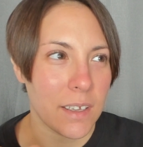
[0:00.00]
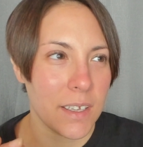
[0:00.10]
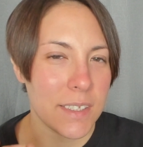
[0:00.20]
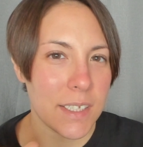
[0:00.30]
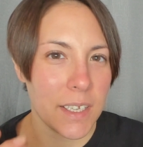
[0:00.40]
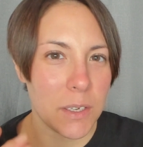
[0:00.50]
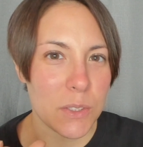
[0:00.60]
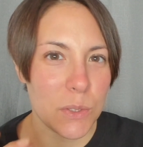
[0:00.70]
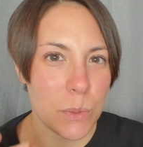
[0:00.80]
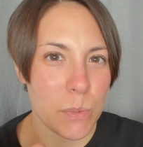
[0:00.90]
is it like
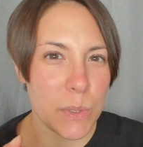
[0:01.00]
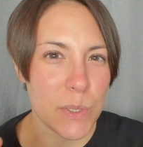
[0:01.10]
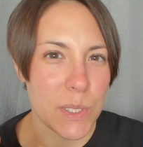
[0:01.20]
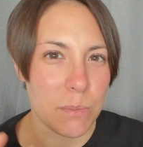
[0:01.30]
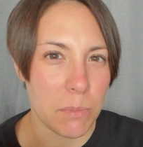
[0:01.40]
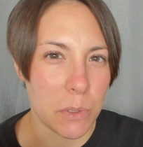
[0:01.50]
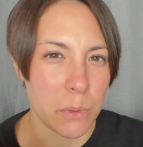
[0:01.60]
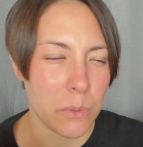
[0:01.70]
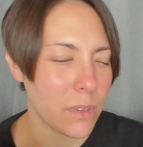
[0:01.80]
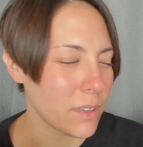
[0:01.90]
super
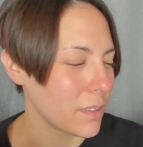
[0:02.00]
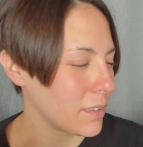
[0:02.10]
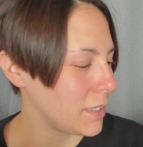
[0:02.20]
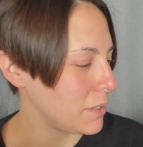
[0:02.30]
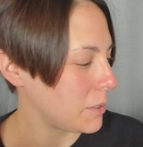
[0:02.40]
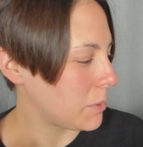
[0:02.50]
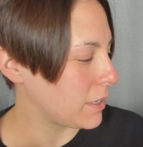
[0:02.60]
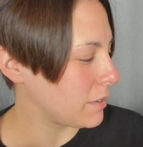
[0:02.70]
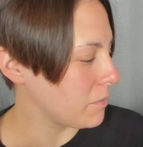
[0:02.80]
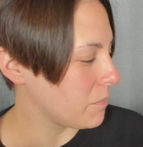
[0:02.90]
smooth? You know what I mean?